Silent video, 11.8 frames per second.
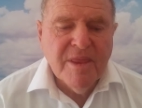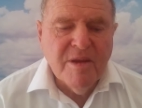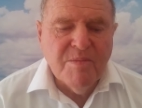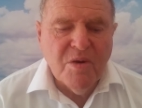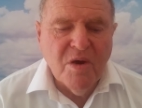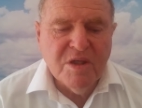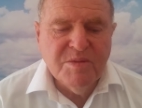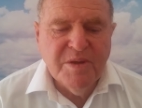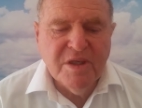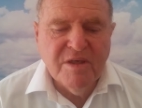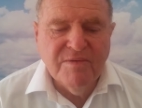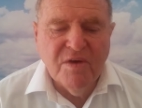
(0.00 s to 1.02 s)
The
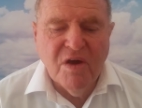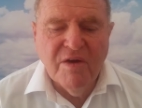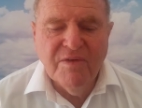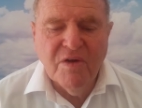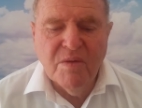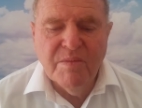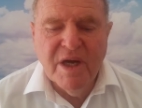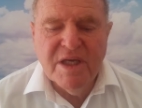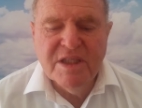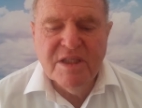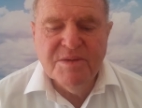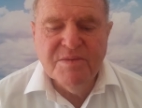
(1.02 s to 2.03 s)
prospect of lifelong
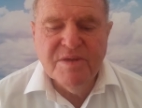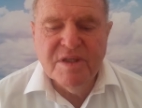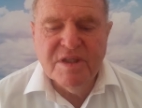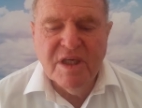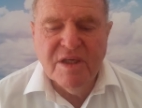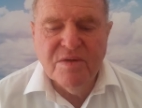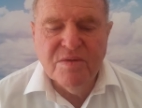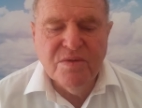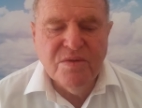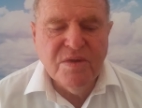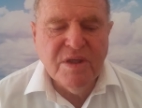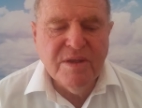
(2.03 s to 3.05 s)
mateships with a son or
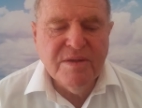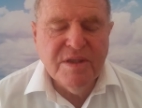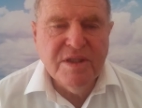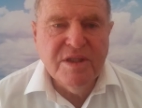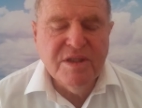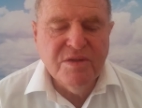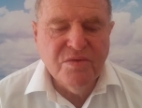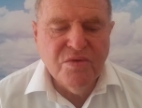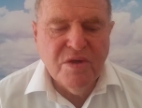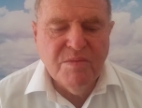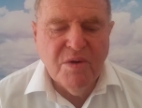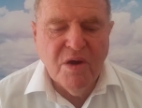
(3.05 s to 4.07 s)
daughter is
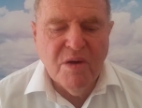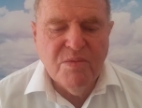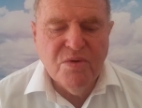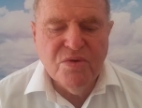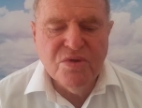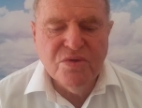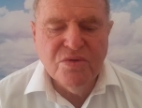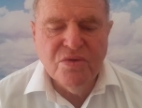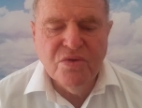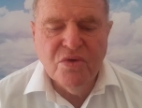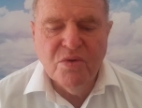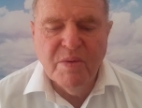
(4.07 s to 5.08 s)
destroyed by
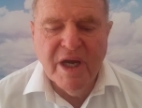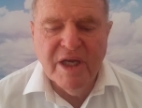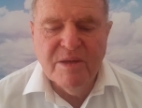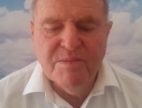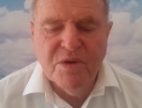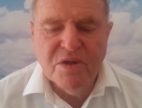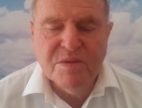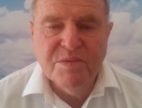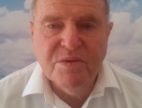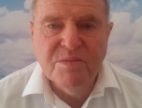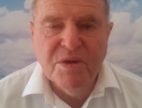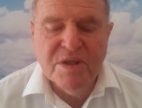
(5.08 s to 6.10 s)
abortion or made
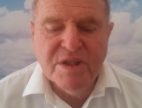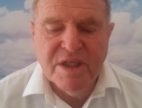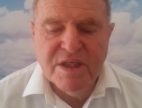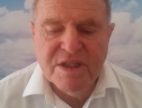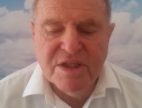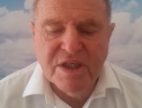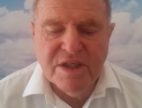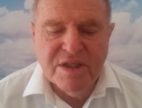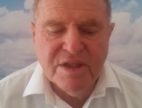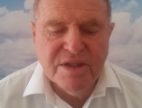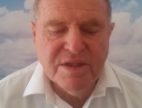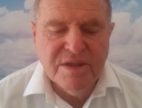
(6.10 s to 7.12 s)
impossible by sex
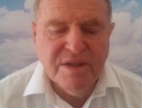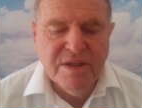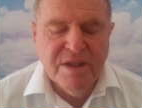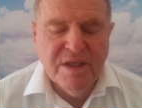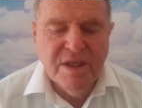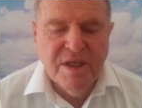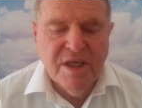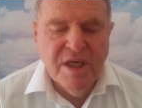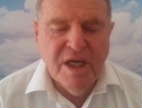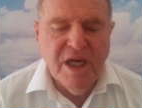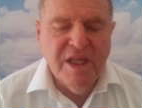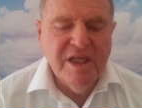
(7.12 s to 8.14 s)
changes,
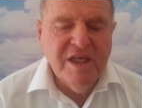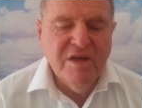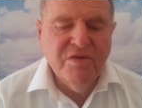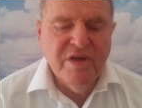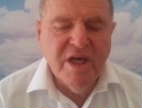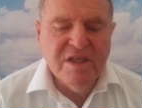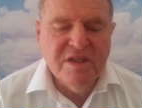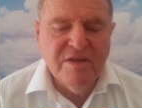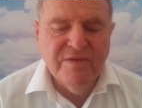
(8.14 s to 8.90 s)
and the introduction